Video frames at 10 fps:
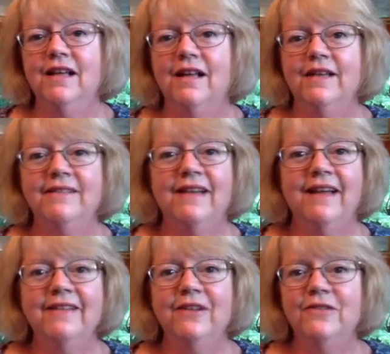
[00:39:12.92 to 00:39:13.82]

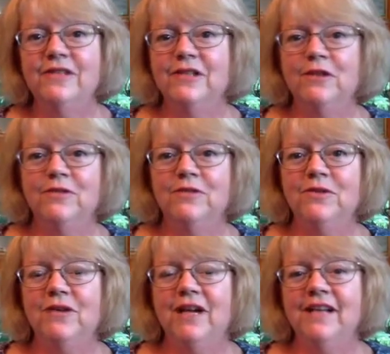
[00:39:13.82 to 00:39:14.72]
I love to hear from
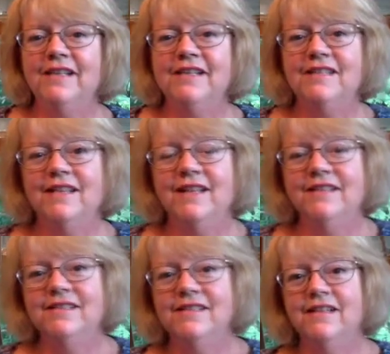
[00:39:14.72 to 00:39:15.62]
you guys,
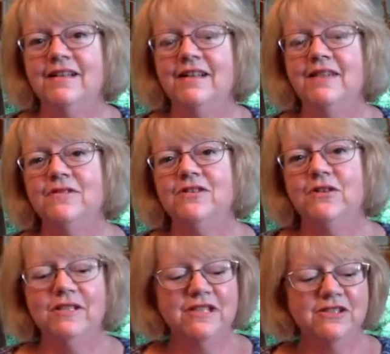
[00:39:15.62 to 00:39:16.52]
and it's
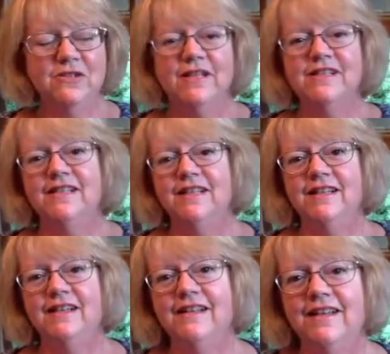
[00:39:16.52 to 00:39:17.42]
always interesting,
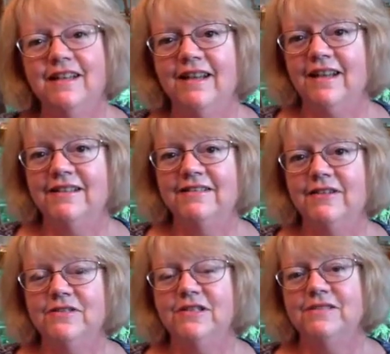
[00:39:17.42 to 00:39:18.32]
and I'd
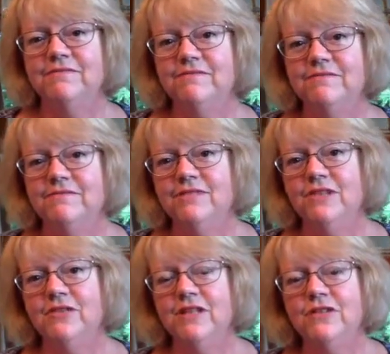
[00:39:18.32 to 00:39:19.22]
love to,
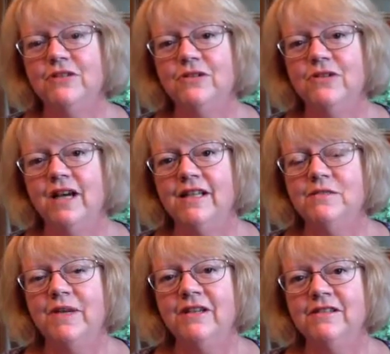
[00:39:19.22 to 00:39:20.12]
get to know you guys
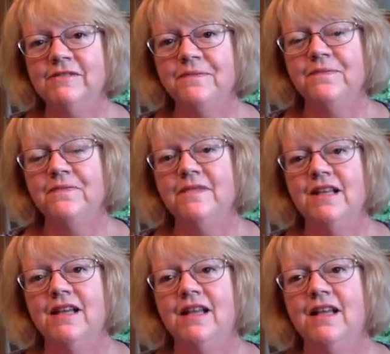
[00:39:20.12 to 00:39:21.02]
better
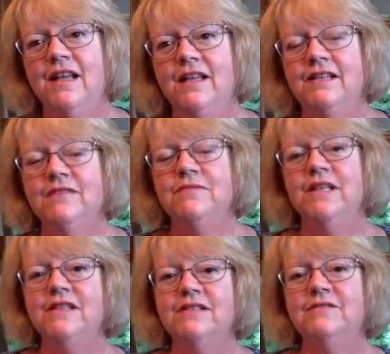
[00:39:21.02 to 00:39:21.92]
and
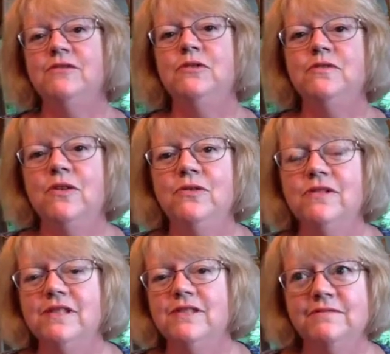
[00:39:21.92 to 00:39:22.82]
meet new
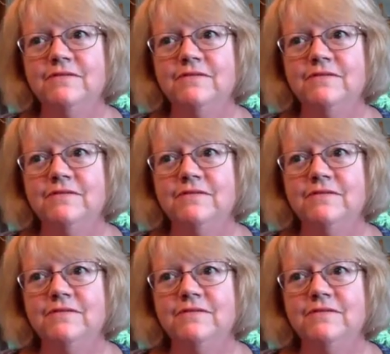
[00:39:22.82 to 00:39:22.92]
folks.